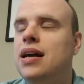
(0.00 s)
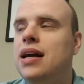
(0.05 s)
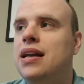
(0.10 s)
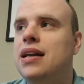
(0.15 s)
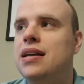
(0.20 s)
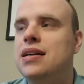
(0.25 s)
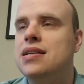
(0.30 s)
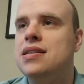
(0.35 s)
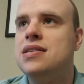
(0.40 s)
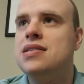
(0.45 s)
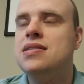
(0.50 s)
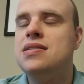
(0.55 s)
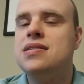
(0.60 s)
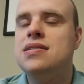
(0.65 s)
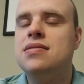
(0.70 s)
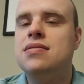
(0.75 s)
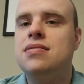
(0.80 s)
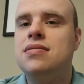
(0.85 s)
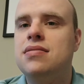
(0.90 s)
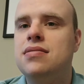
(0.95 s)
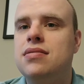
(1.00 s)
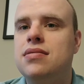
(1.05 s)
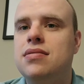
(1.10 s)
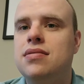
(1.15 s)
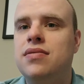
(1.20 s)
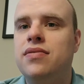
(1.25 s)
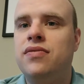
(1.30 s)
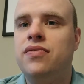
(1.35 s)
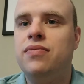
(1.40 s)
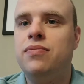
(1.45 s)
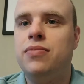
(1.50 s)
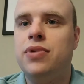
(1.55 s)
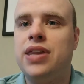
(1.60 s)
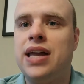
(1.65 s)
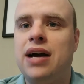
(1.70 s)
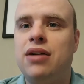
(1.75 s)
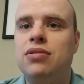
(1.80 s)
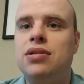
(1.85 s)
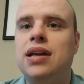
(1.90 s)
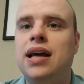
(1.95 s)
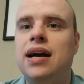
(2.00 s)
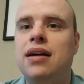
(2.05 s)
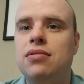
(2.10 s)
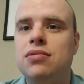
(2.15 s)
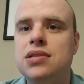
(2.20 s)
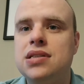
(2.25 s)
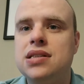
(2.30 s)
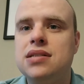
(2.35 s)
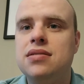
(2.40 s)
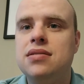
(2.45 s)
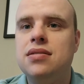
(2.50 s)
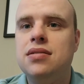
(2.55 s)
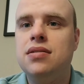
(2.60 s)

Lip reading: It is, without doubt,